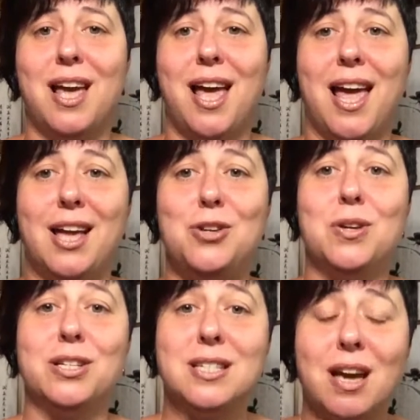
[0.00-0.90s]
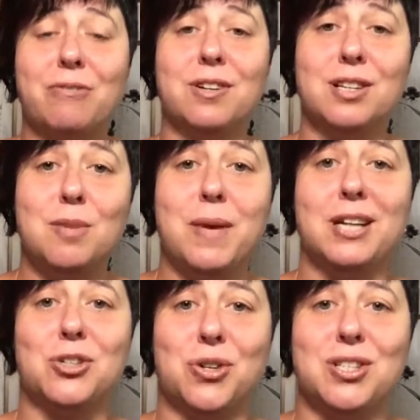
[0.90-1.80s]
and you can definitely make
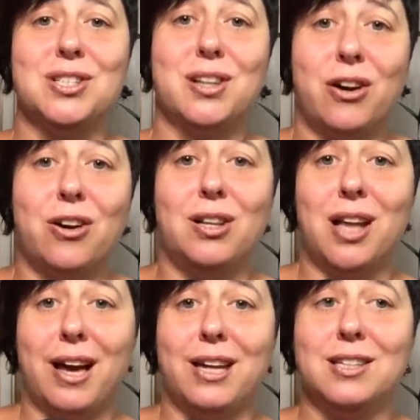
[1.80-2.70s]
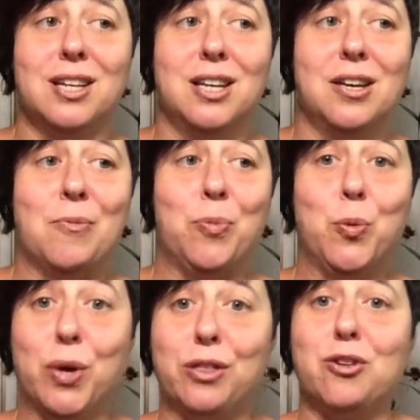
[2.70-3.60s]
choices that are aligned
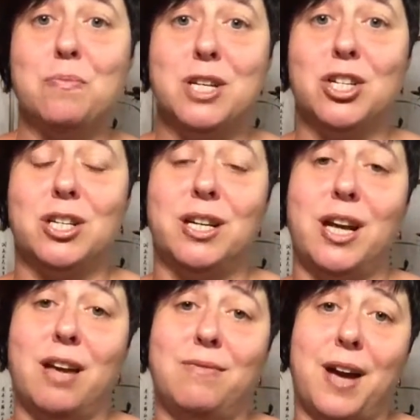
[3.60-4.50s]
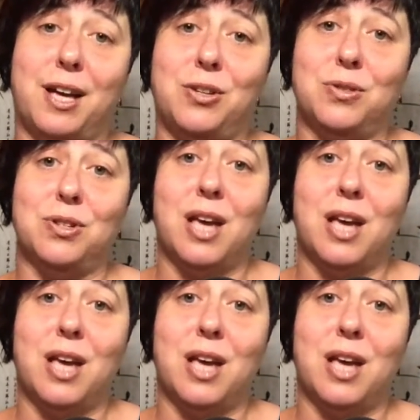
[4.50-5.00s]
with your mission and values.